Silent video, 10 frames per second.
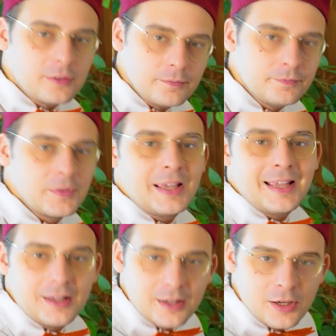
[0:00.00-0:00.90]

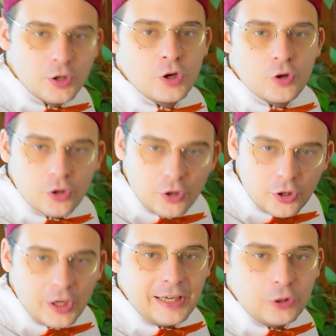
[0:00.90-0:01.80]

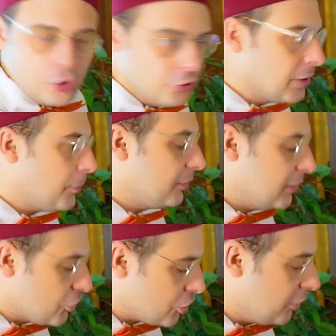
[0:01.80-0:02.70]
in all the
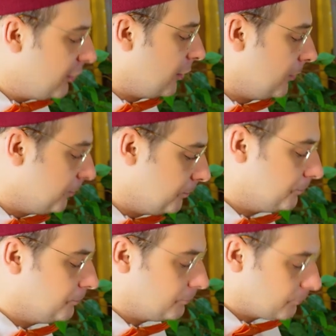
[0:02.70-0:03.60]
positions
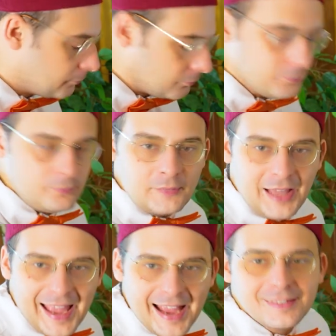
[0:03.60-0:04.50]

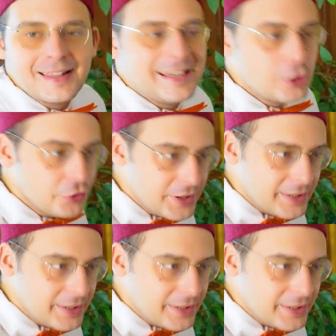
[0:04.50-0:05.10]
and in all the